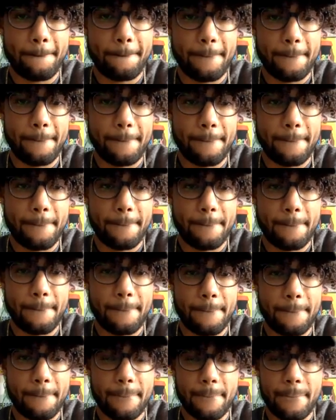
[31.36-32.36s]

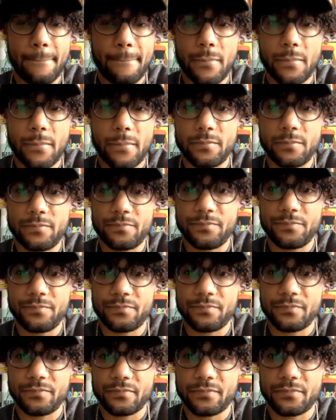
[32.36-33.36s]

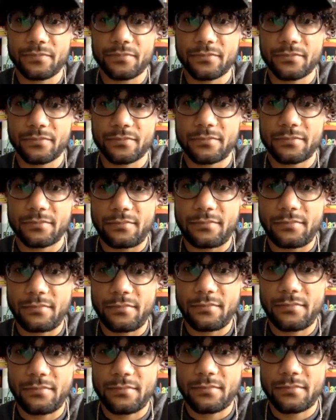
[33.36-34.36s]

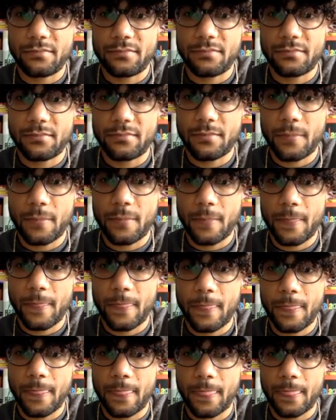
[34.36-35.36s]

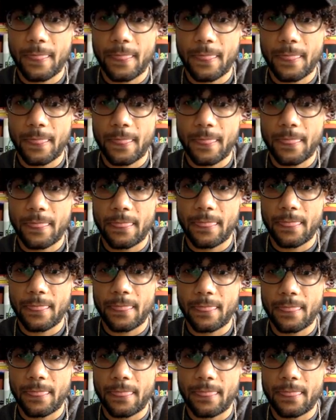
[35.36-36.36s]

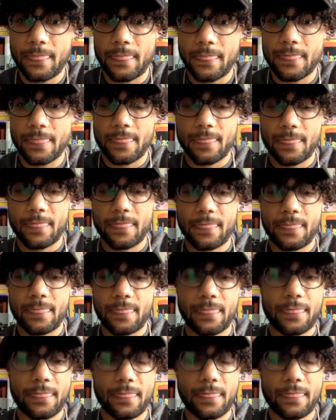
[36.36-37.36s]

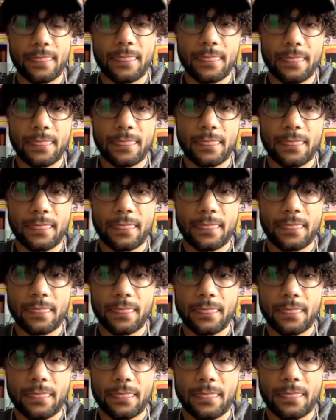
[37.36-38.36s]

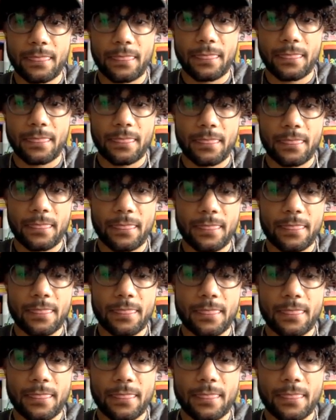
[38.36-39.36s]
[no speech]